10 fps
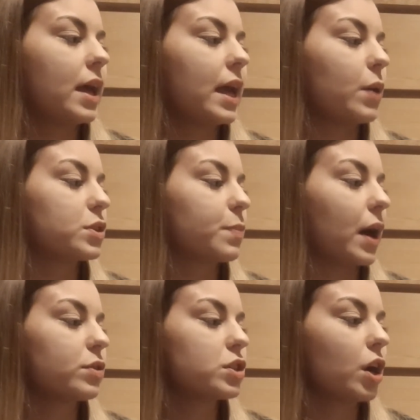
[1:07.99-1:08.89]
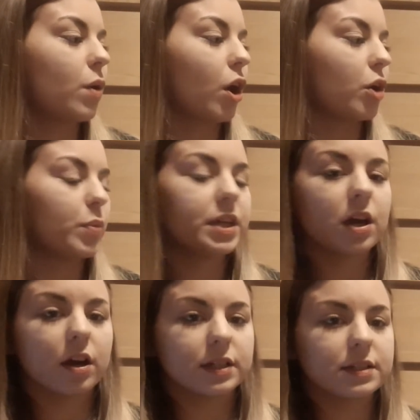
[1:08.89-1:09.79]
He was about to go home when he
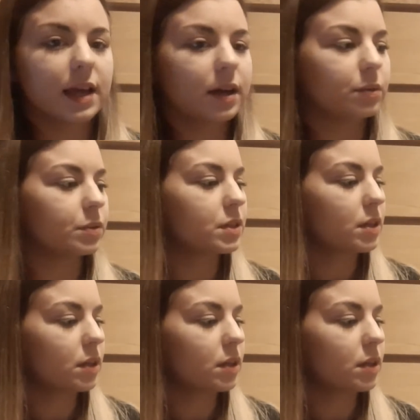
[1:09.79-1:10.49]
heard a sound.